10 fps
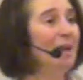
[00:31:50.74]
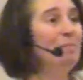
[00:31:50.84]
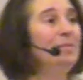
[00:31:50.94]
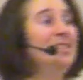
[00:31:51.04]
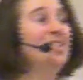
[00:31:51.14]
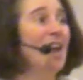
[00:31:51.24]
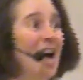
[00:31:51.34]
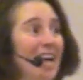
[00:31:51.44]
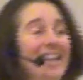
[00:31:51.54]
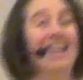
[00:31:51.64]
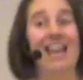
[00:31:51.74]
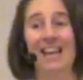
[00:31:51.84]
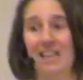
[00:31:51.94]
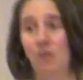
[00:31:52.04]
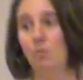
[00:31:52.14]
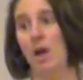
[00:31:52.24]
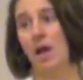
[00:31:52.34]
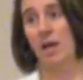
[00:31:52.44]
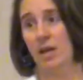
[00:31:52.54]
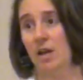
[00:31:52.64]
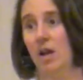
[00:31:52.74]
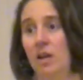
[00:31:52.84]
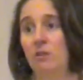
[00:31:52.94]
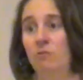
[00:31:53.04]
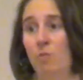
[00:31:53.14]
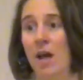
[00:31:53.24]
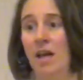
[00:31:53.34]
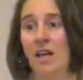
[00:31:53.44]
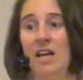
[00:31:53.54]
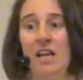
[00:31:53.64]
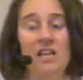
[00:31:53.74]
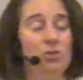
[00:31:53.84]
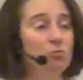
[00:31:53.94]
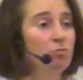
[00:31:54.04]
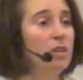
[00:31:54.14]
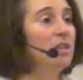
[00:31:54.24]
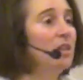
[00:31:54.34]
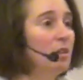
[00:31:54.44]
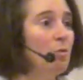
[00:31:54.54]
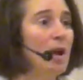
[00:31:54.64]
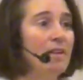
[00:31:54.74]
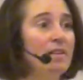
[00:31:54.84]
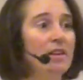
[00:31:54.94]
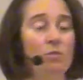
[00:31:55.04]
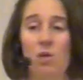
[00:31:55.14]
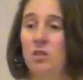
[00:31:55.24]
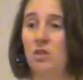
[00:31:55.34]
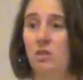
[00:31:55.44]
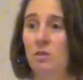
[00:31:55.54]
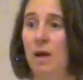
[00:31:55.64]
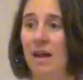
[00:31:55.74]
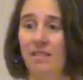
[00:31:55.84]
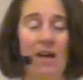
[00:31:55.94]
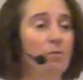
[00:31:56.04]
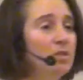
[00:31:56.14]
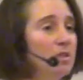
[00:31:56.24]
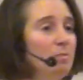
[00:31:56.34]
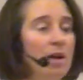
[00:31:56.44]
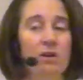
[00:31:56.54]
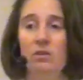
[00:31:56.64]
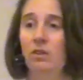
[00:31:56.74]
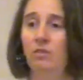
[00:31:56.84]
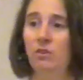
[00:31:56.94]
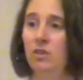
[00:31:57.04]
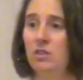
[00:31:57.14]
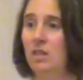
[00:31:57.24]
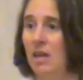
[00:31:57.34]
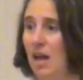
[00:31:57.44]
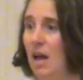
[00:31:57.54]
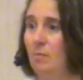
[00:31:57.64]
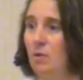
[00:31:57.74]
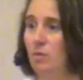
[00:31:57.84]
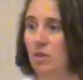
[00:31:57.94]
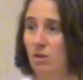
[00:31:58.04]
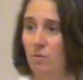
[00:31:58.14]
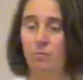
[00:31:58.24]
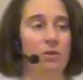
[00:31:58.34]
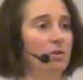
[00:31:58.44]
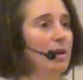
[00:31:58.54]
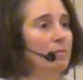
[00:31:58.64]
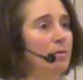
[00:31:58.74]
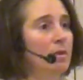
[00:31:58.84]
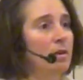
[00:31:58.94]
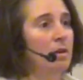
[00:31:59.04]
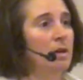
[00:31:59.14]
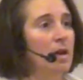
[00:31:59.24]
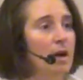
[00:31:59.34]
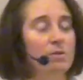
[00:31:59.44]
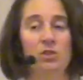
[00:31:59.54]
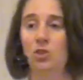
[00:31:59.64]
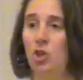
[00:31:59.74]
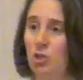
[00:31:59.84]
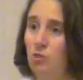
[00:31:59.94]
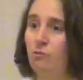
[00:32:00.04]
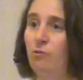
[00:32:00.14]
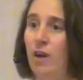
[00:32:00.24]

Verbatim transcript: I'm dying anyway kind of way. It's real in a way that it wasn't back. That was in my early 30s that happened with the Earth program. I was such a